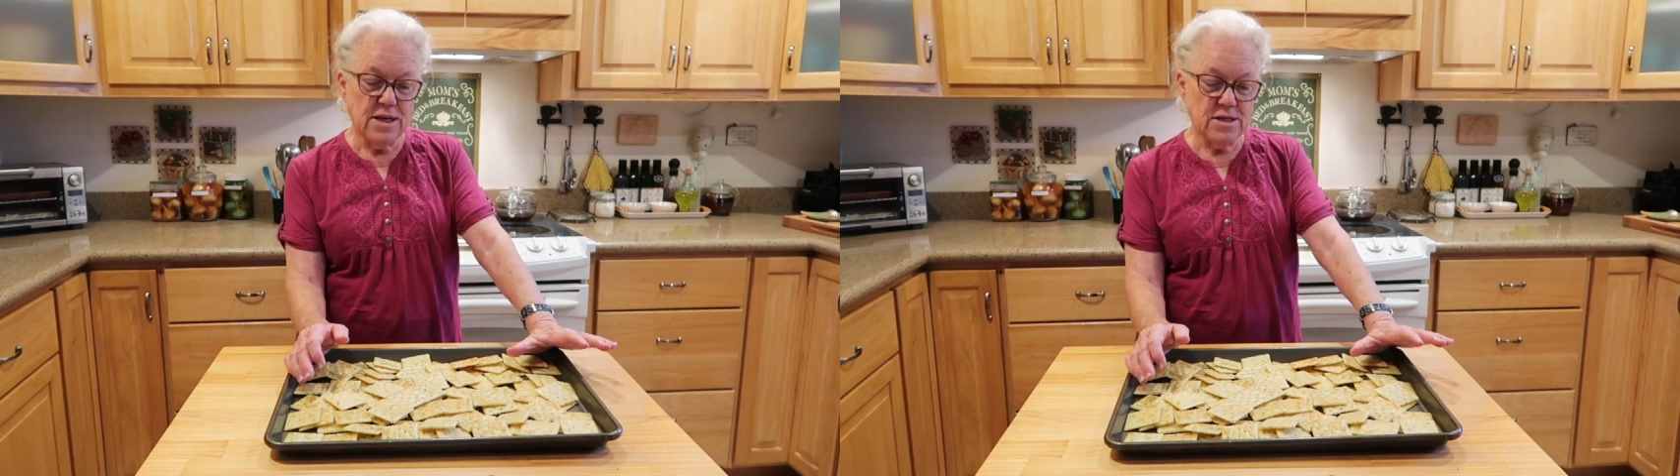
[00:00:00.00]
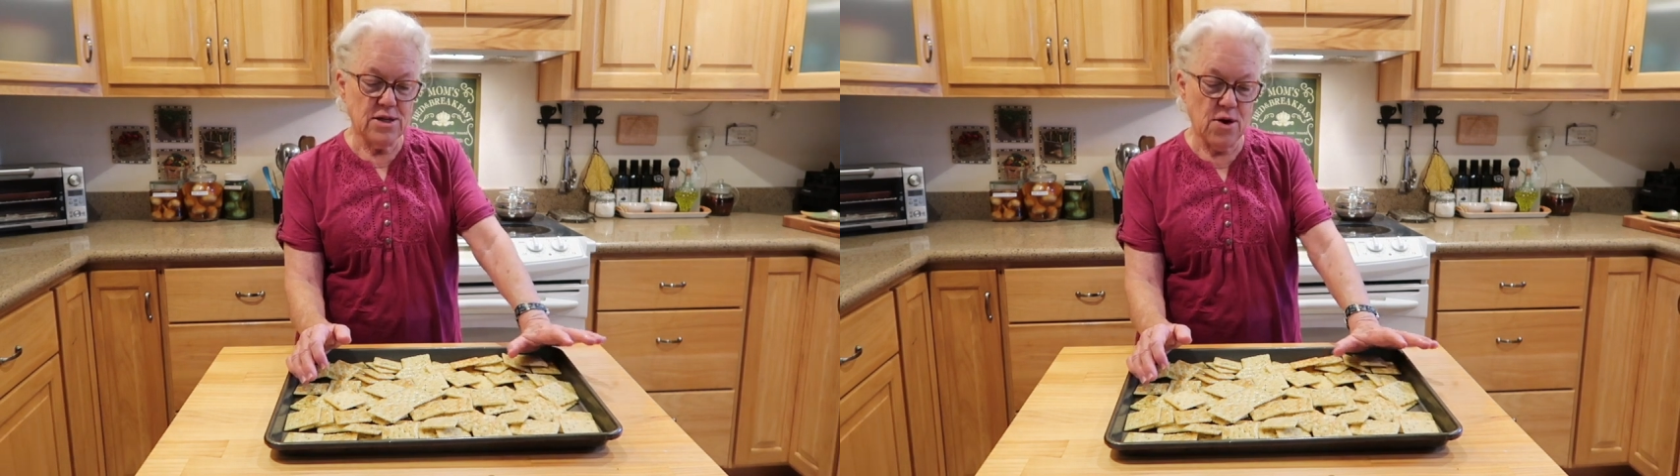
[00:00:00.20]

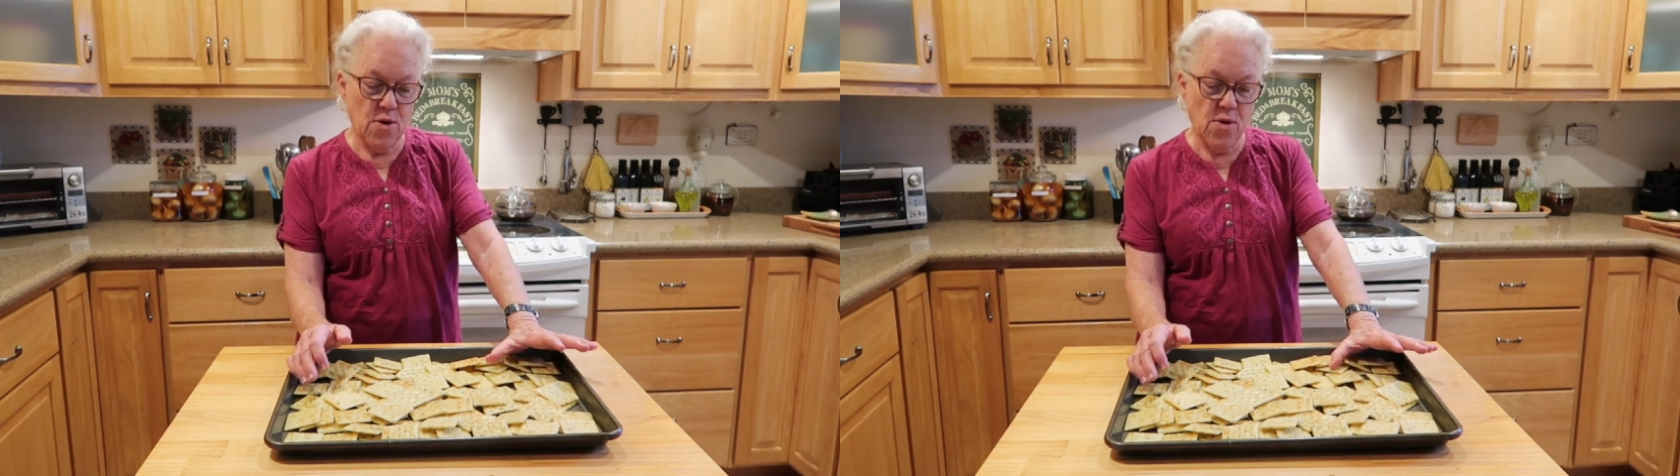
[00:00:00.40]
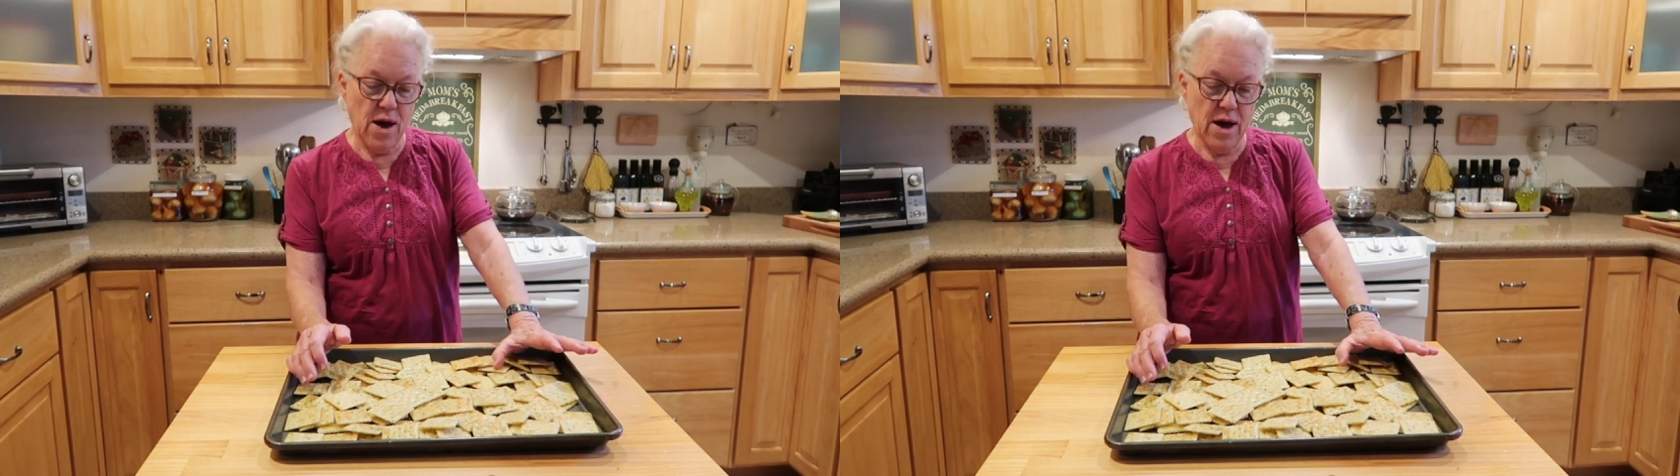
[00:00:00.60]

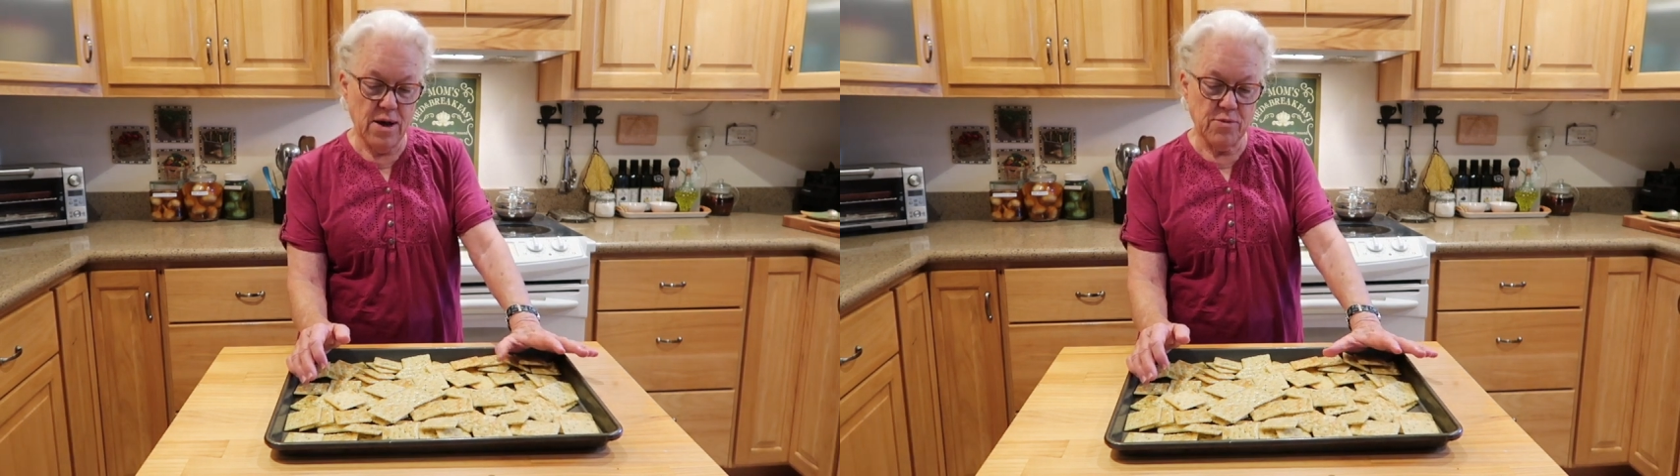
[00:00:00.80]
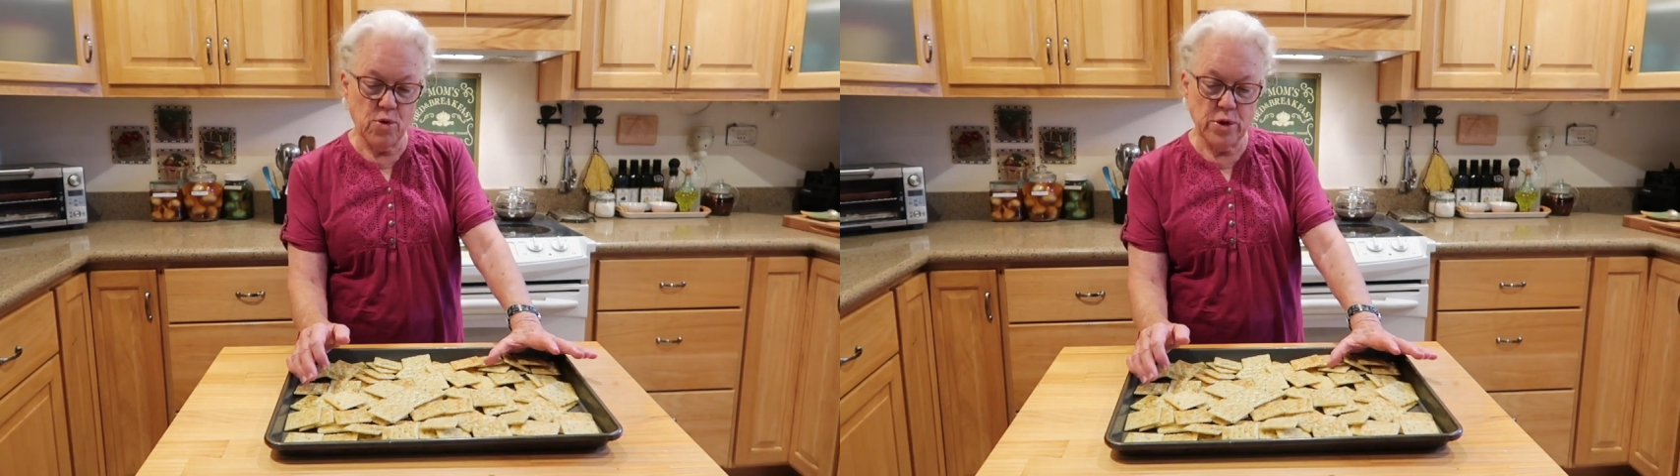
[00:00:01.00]
So
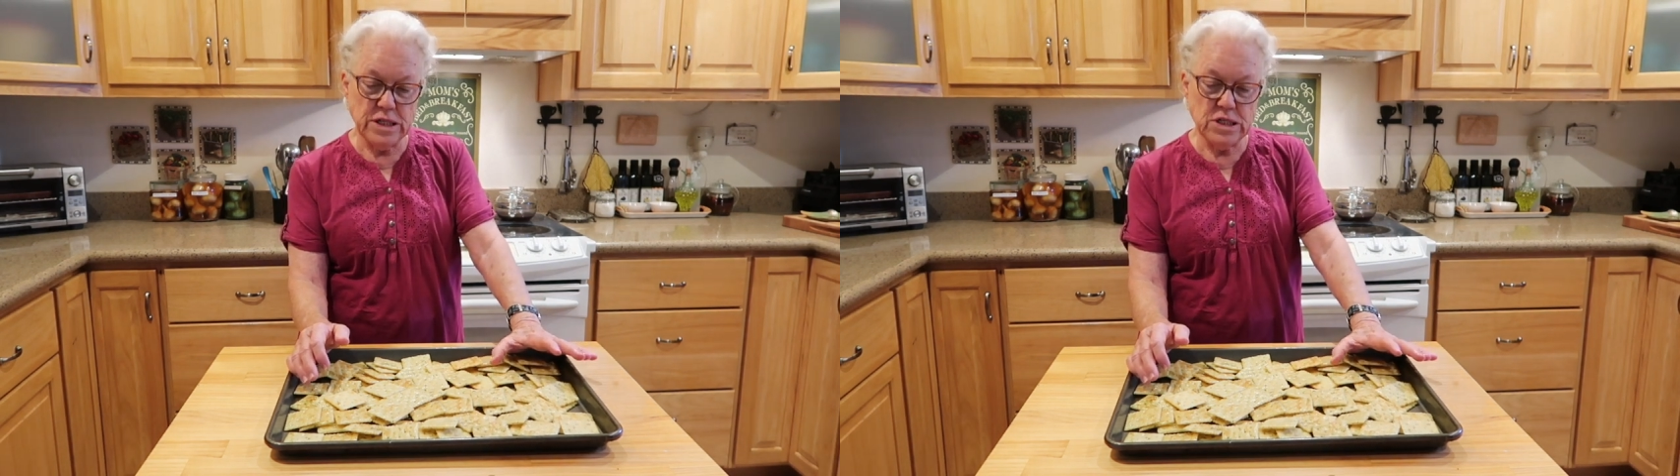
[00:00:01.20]
I'm going